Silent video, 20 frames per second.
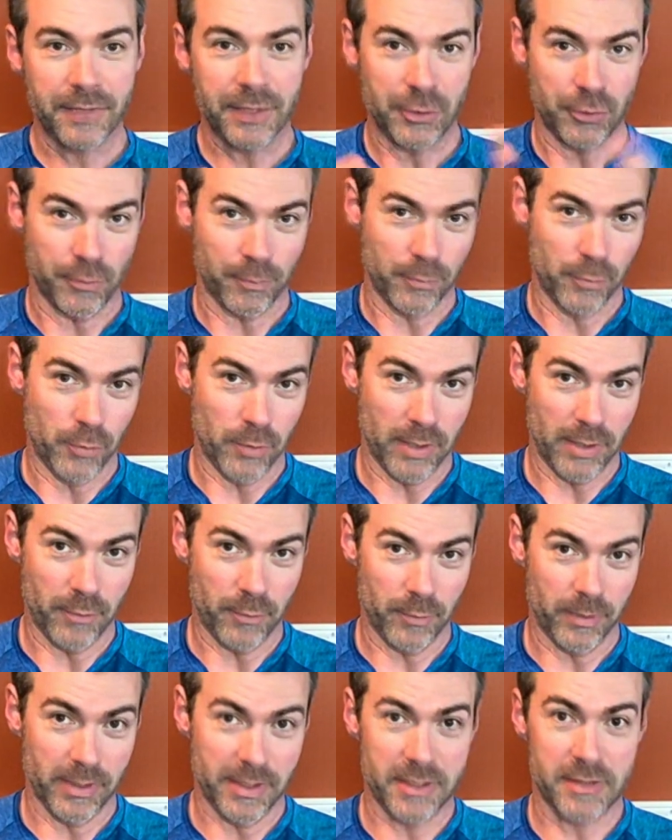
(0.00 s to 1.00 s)
you're more at
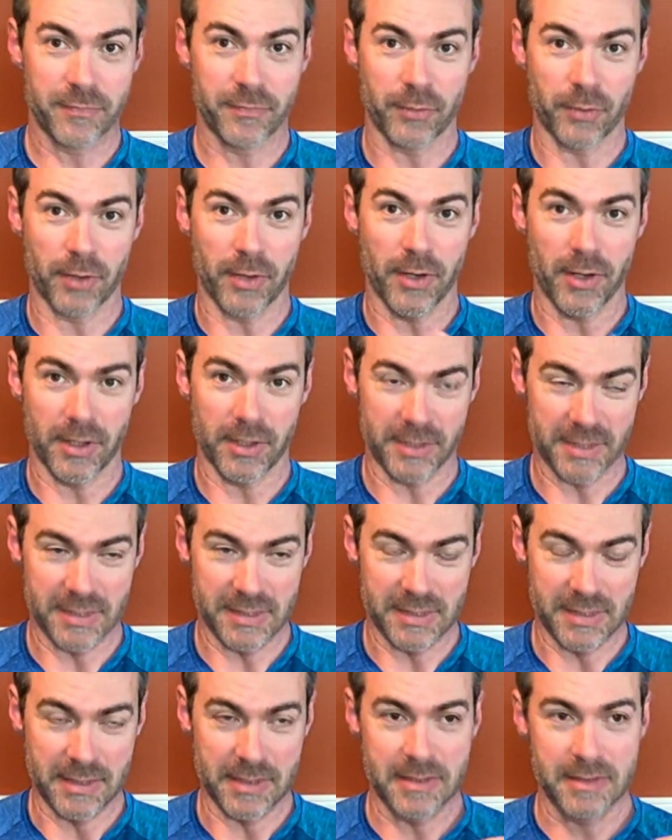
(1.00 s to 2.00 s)
risk for heart
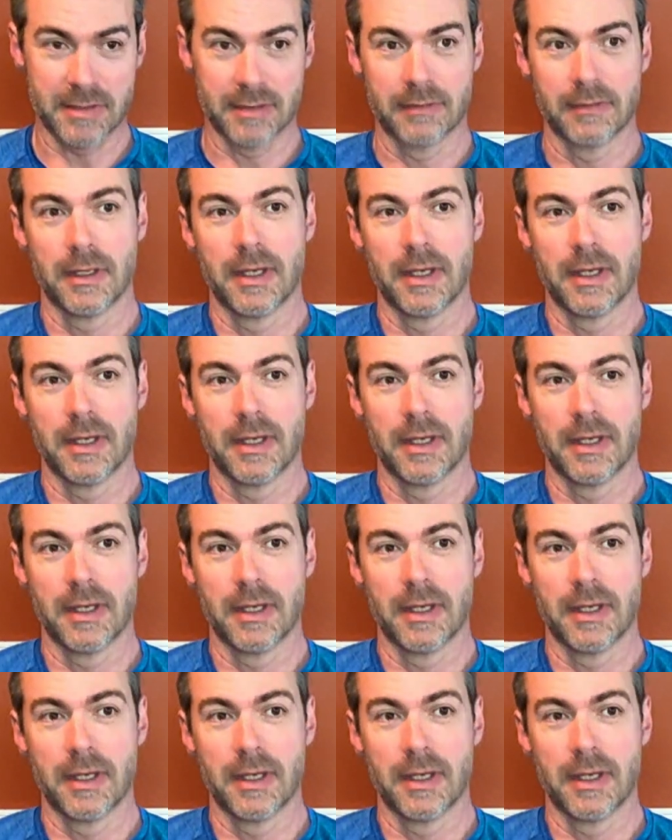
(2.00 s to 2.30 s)
disease.